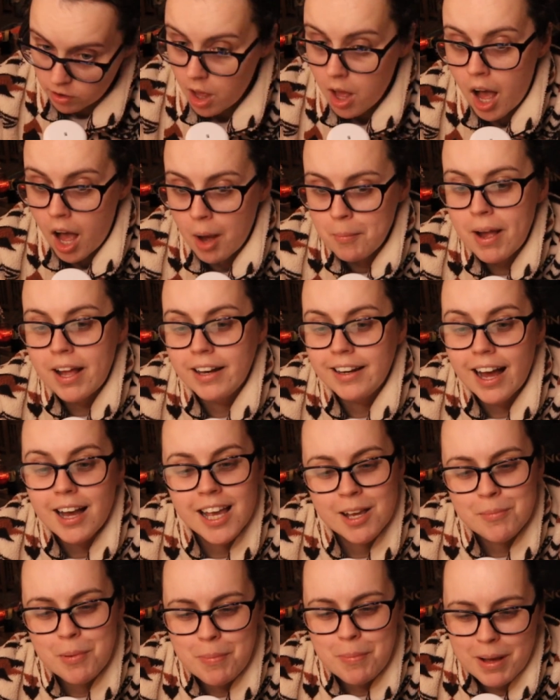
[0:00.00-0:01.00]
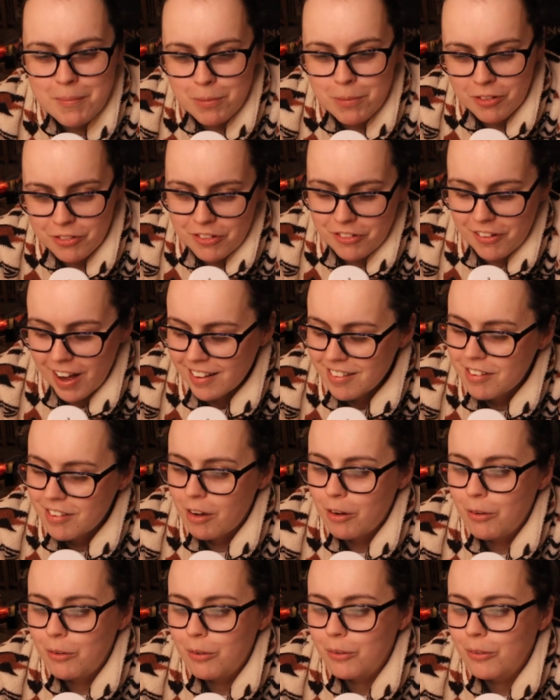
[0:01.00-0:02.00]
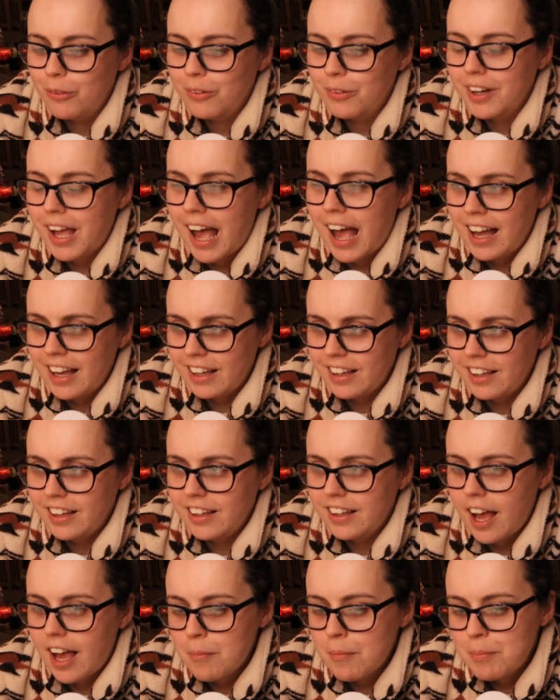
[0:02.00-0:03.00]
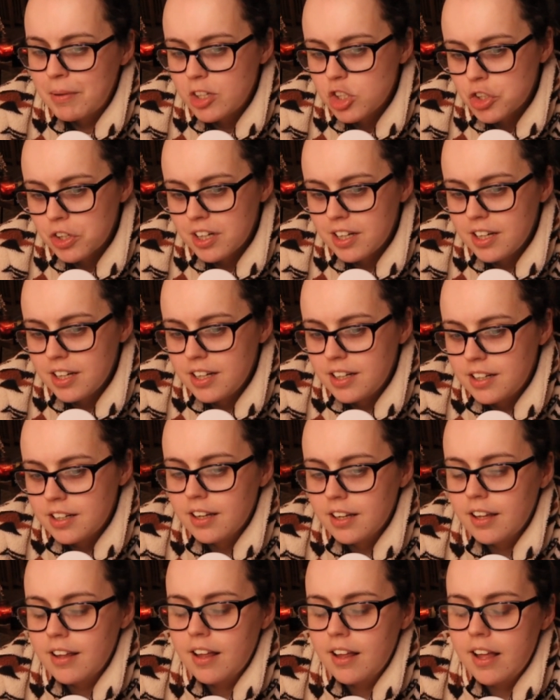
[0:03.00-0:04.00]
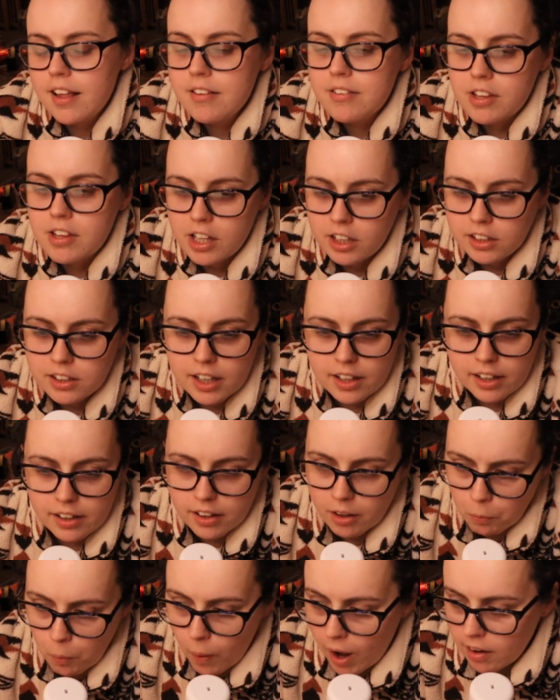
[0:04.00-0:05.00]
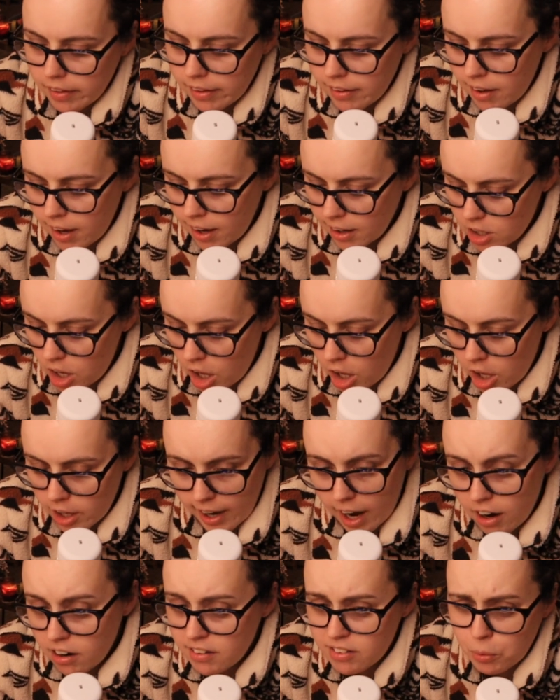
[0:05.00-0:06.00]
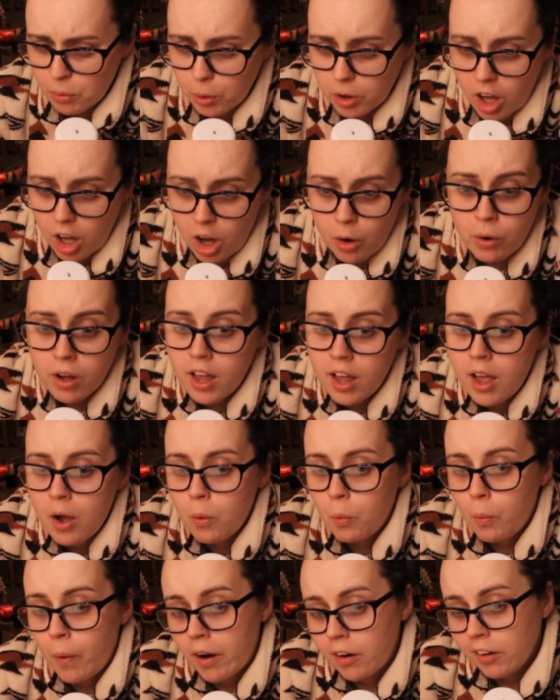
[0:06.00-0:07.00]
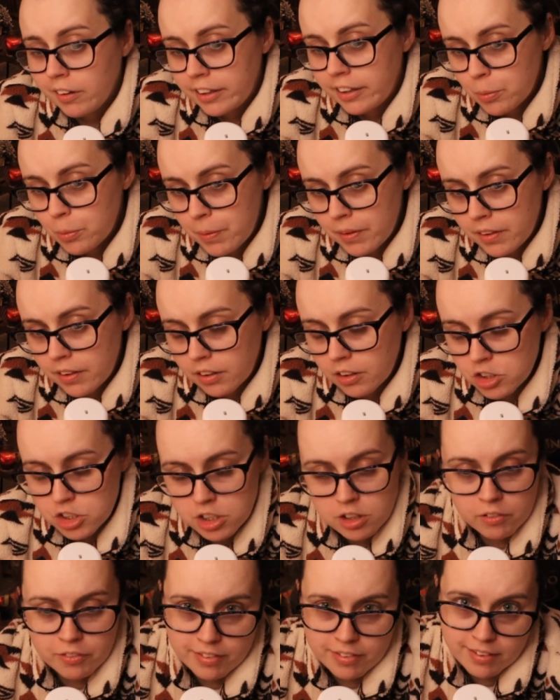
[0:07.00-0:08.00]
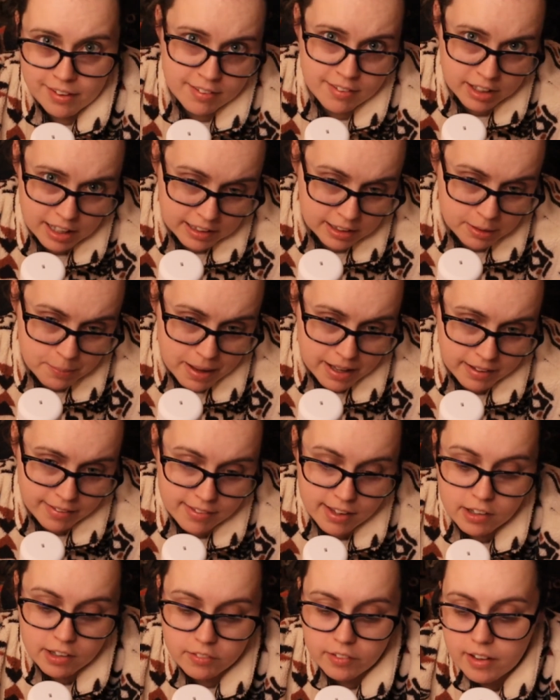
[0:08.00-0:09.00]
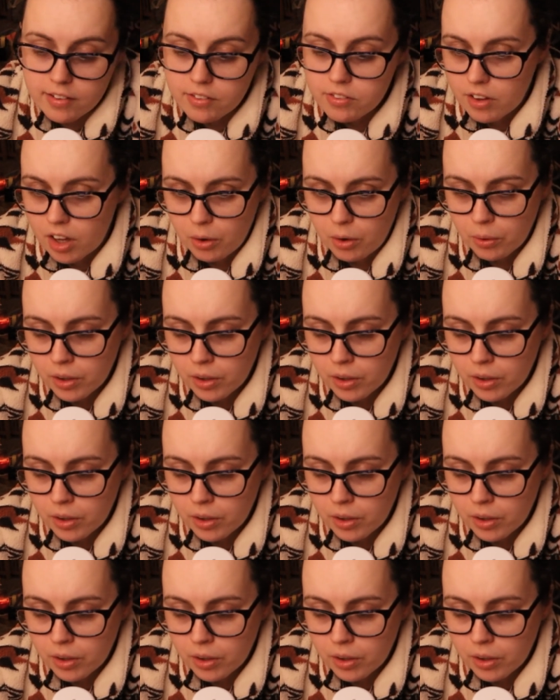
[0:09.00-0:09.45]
I meant I'm a big Buffy fan, so I am intrigued still where her character will go, where it'll end up in, because she obviously isn't in the main series, so